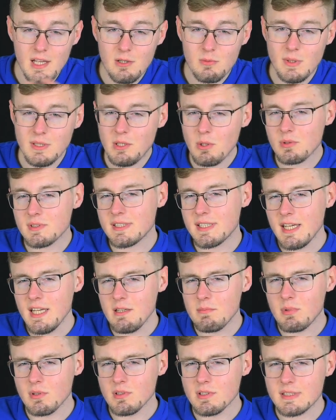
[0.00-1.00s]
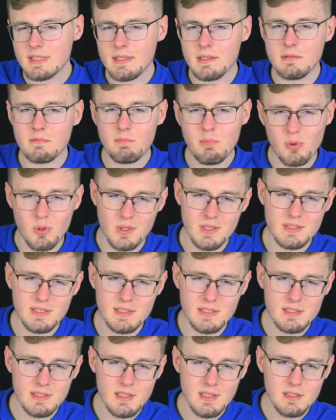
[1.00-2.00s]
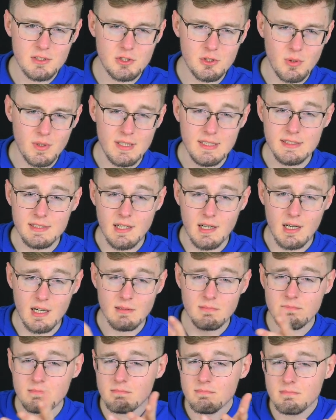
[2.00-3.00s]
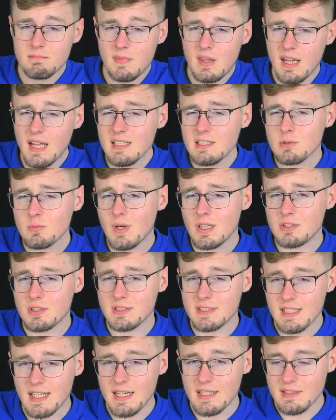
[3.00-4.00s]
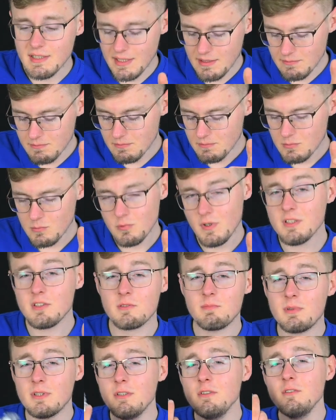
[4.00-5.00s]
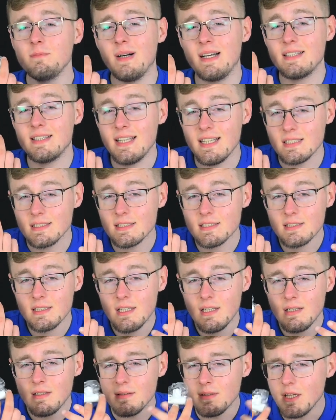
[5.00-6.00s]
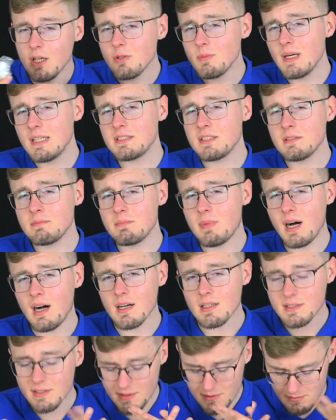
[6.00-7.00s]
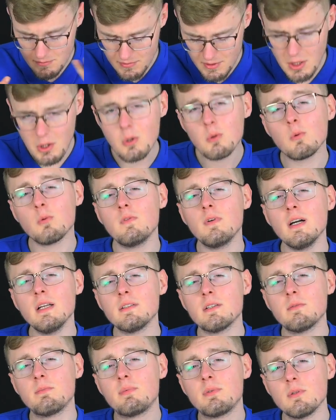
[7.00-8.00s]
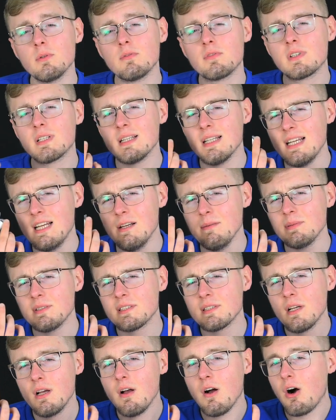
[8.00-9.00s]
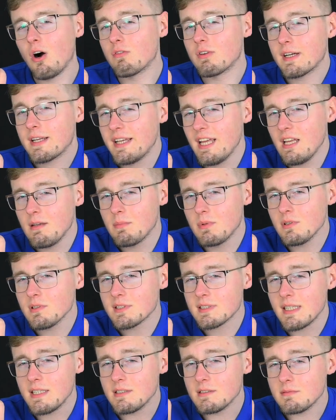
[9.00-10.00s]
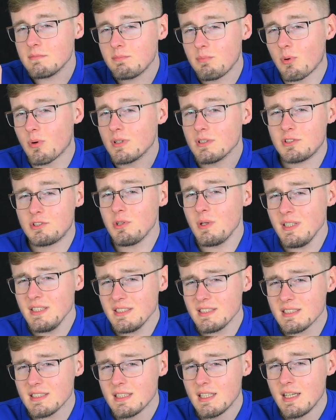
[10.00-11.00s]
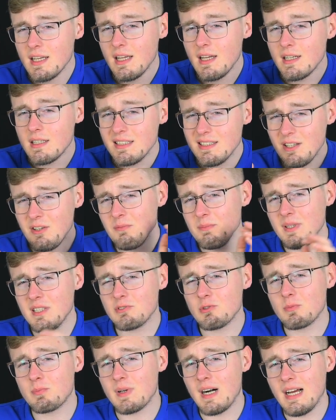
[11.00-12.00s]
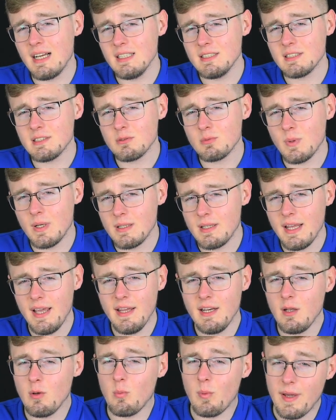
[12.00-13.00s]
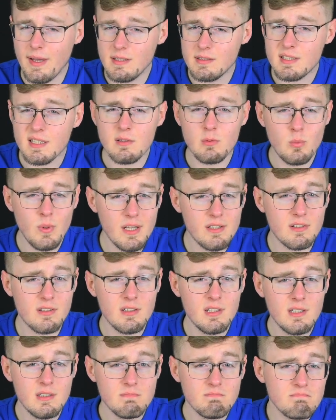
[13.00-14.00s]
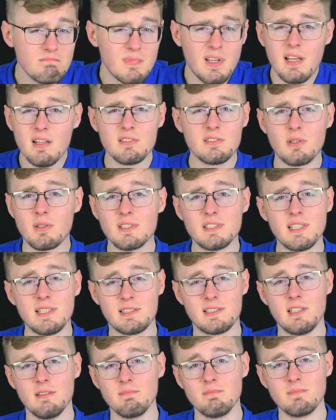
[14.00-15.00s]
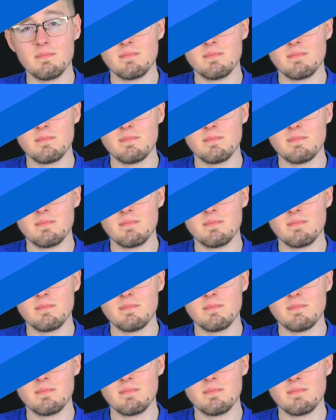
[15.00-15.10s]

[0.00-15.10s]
When those cables and ports joints are not watertight and weatherproof like this, no mounting box, no weatherproof clips over cables and port joints, don't be surprised when any wind and weather kills your system.